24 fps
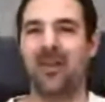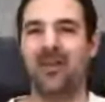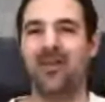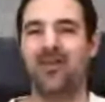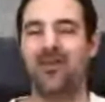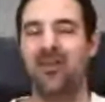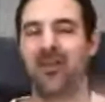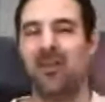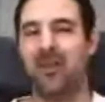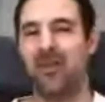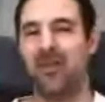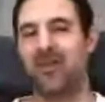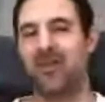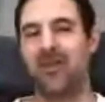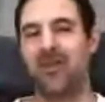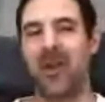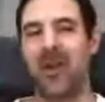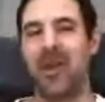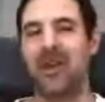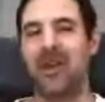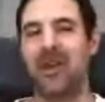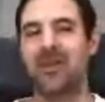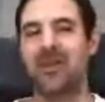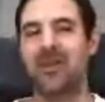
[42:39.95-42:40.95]
and you
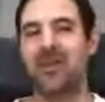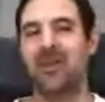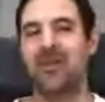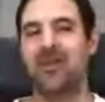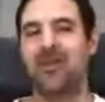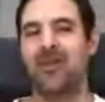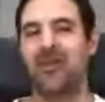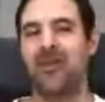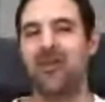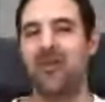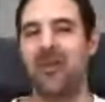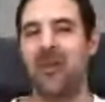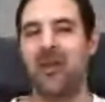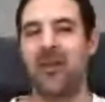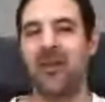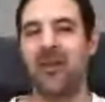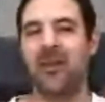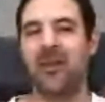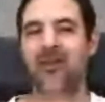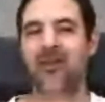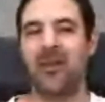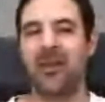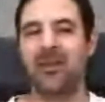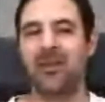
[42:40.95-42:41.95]
authorize the third
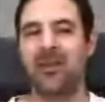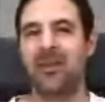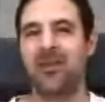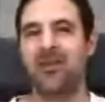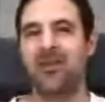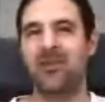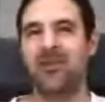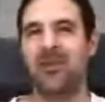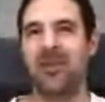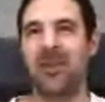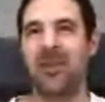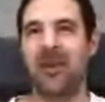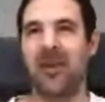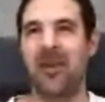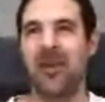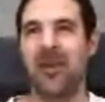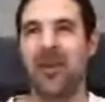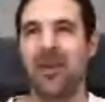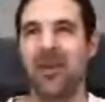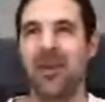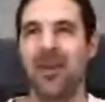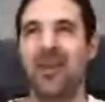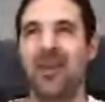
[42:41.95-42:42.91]
party to access your data.